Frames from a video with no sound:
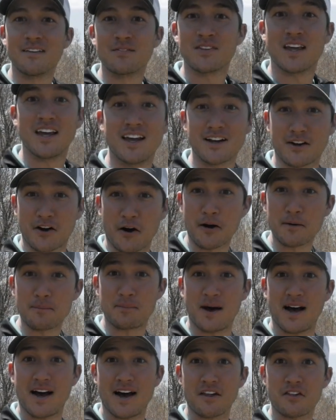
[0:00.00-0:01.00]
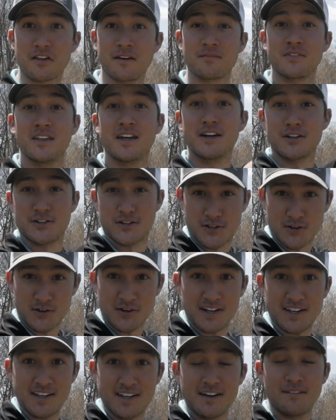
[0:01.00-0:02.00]
Hit cart path, hit a
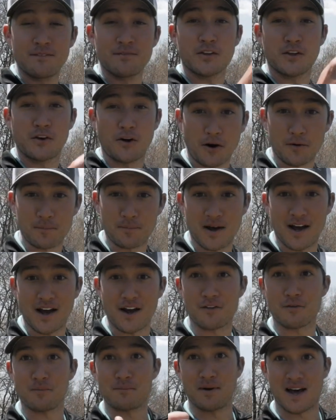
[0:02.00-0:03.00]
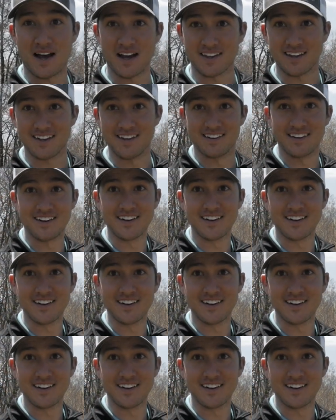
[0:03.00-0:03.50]
tree, cart path, back in.